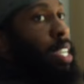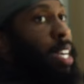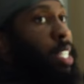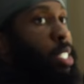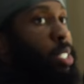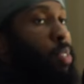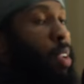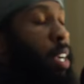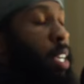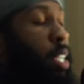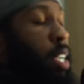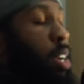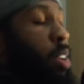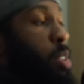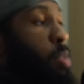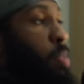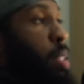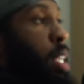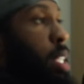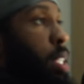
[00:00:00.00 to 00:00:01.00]
counteract. And I
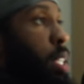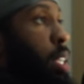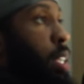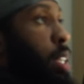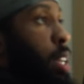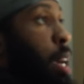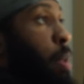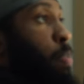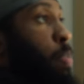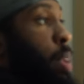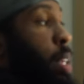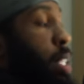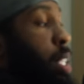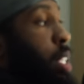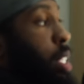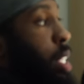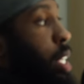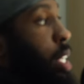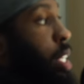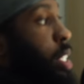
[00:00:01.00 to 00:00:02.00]
hope that they, I pray
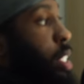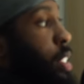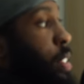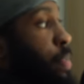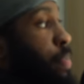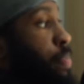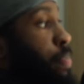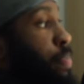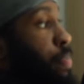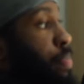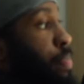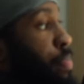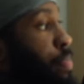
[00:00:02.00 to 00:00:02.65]
that they, um,